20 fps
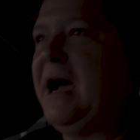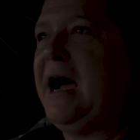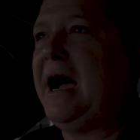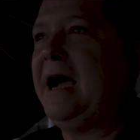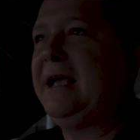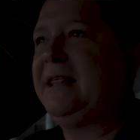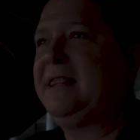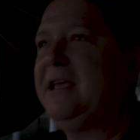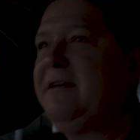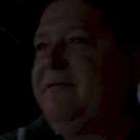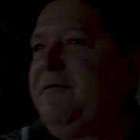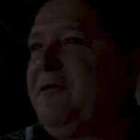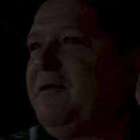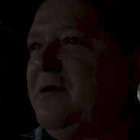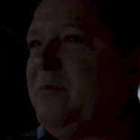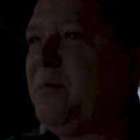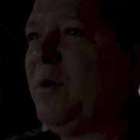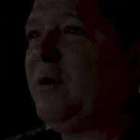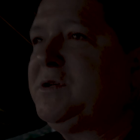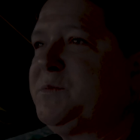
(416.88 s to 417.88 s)
I think for
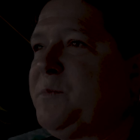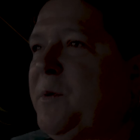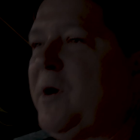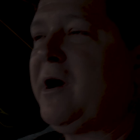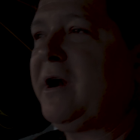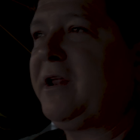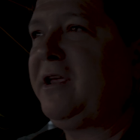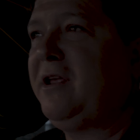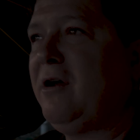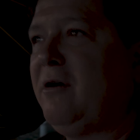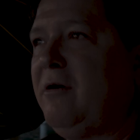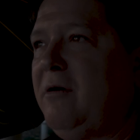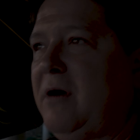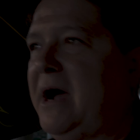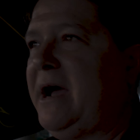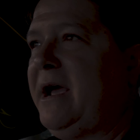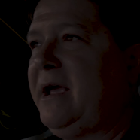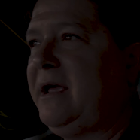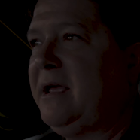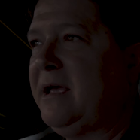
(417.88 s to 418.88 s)
the most part, you know,
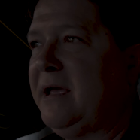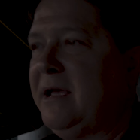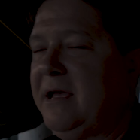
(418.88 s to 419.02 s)
I,